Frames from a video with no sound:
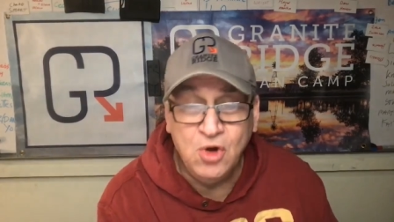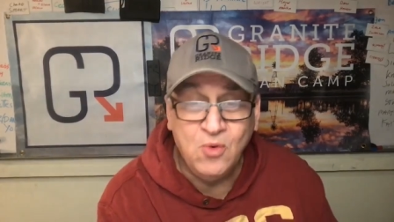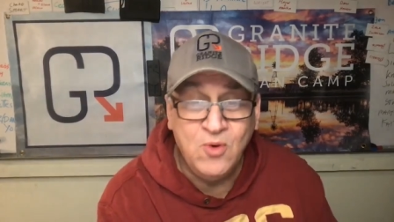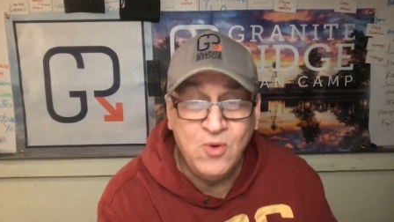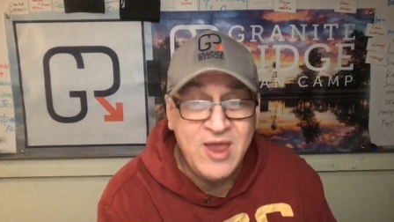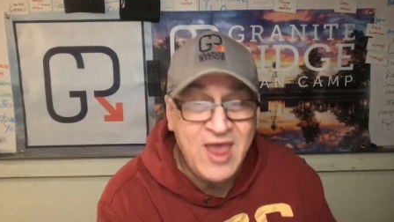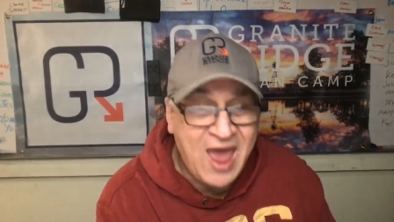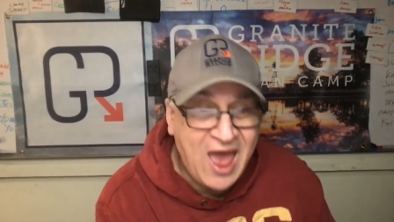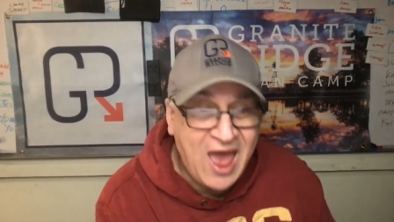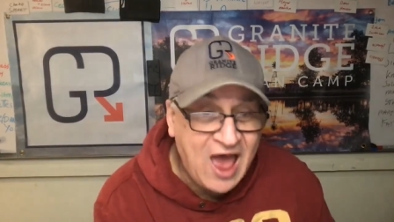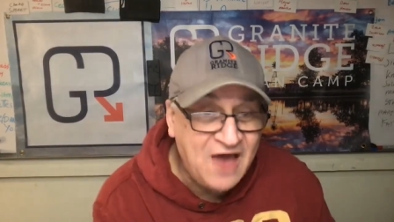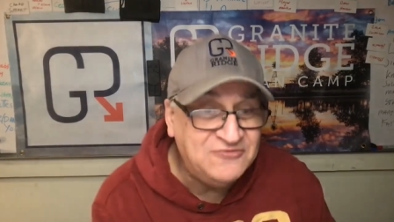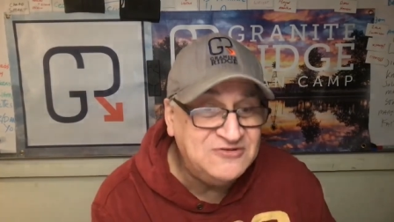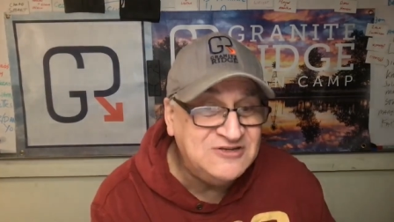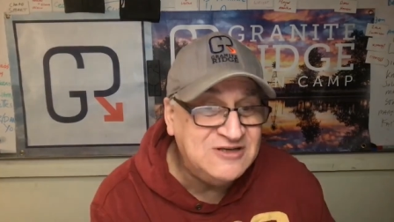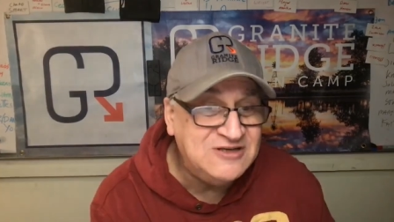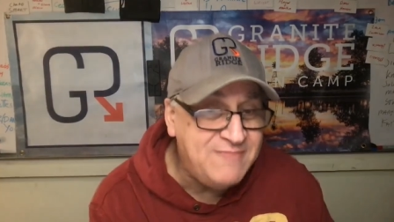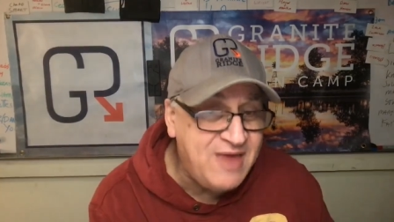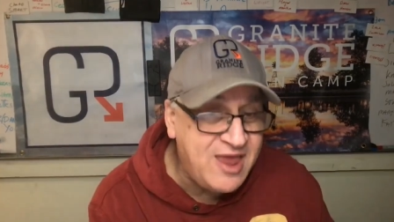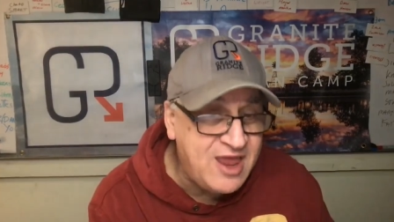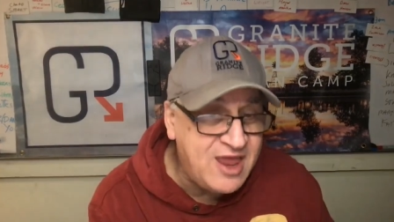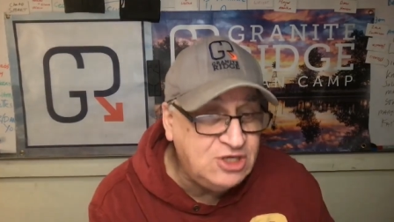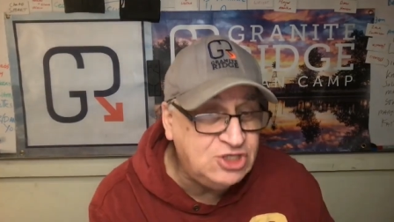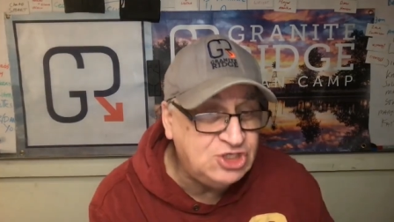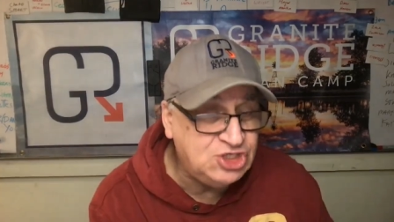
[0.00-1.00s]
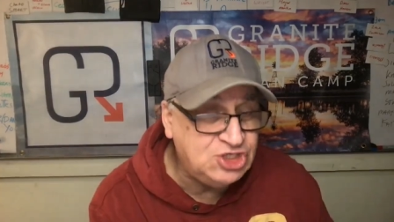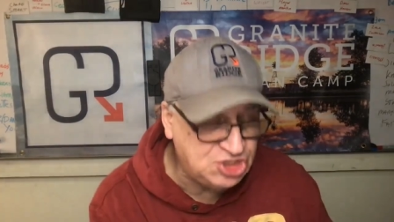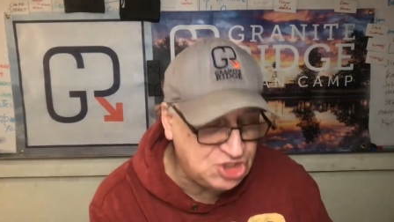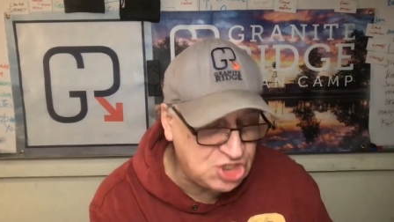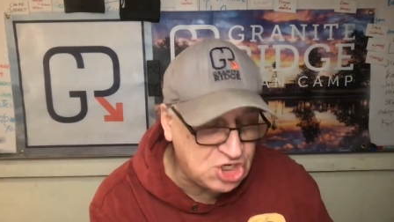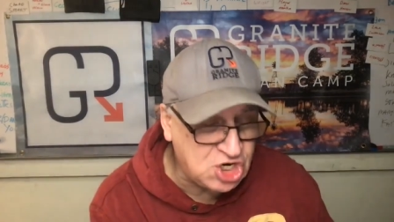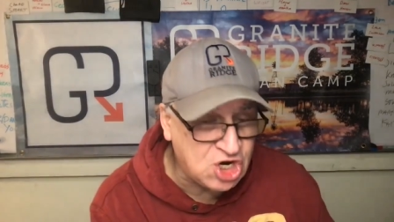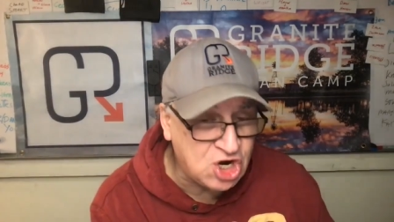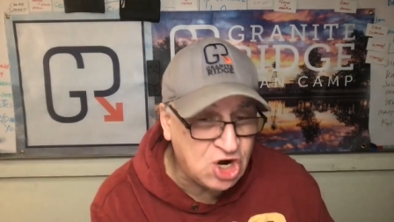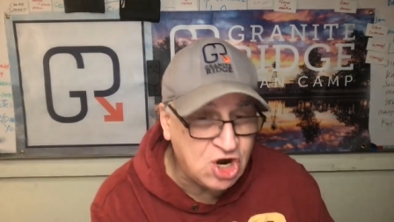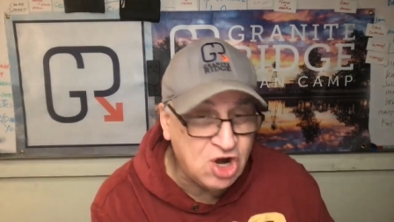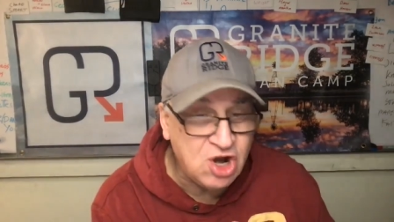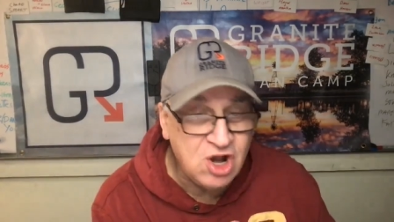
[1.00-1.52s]
we have to make
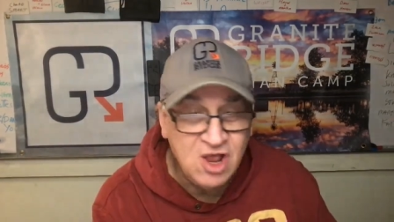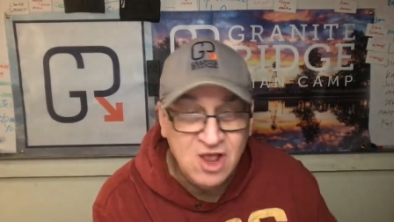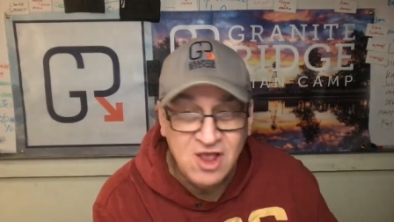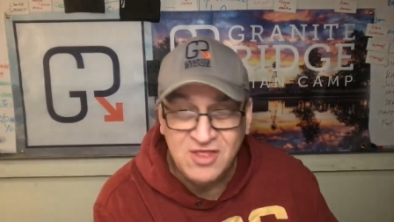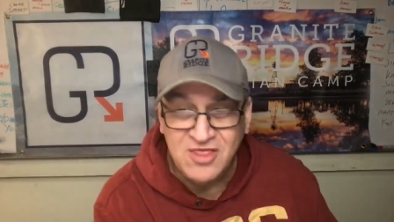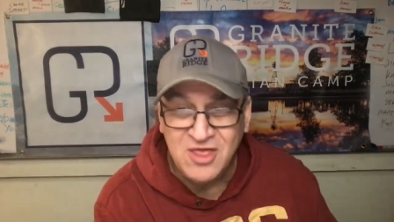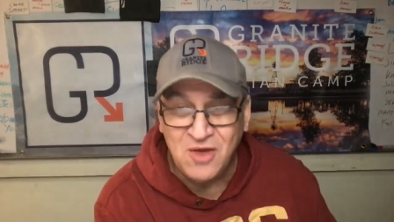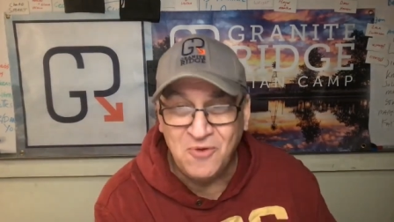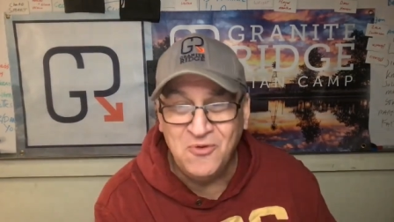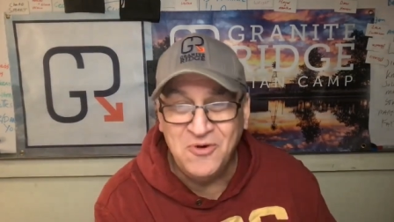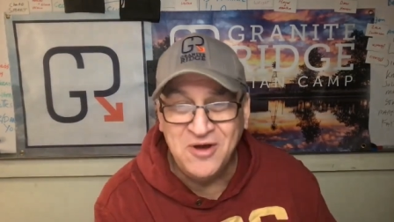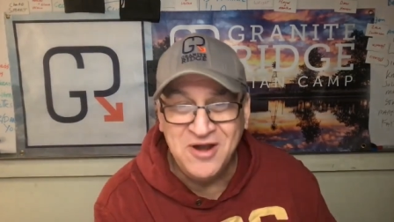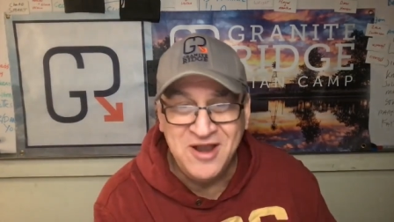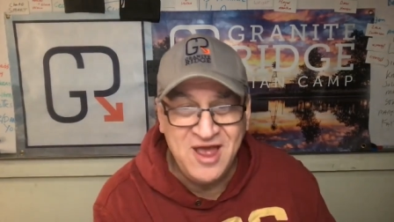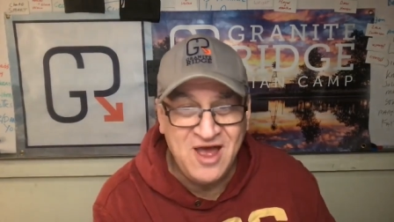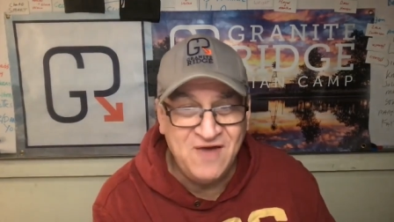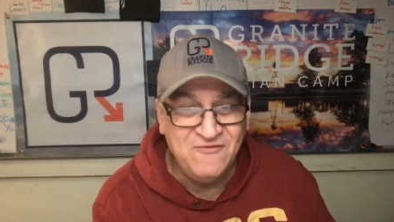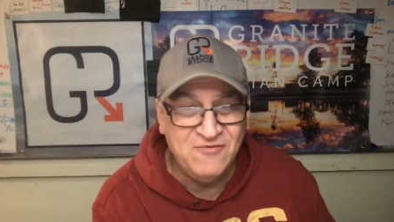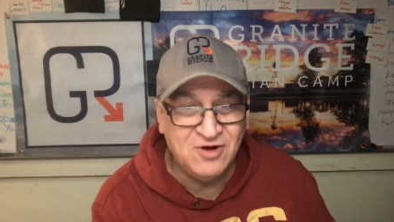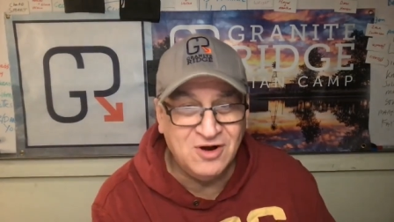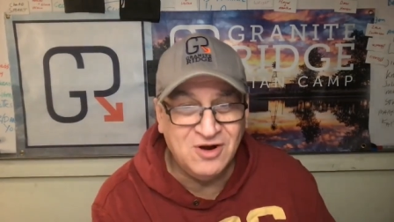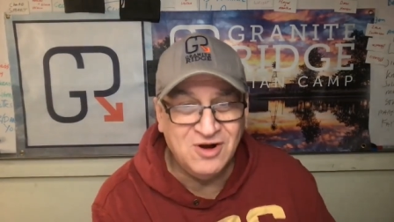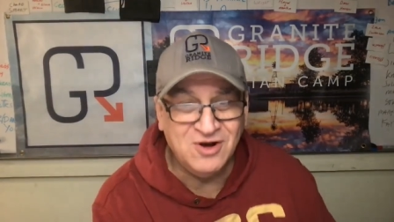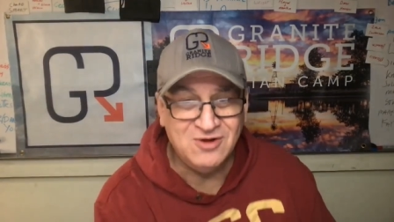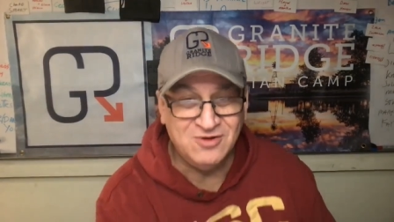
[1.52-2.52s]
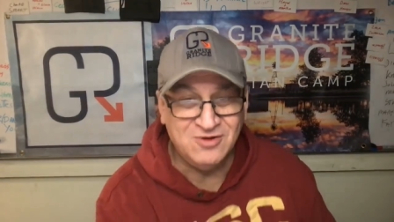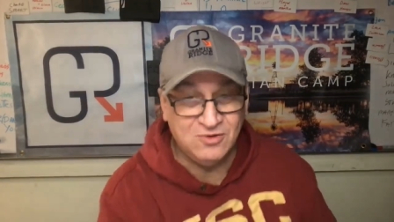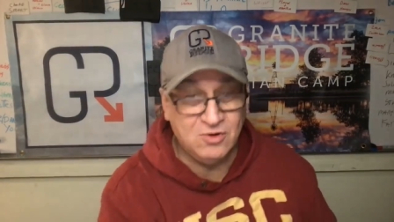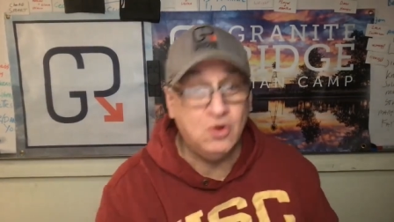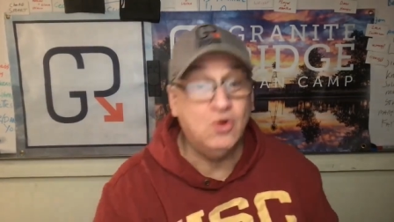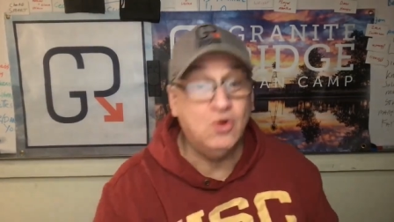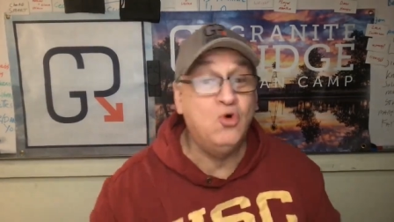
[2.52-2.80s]
sure that whatever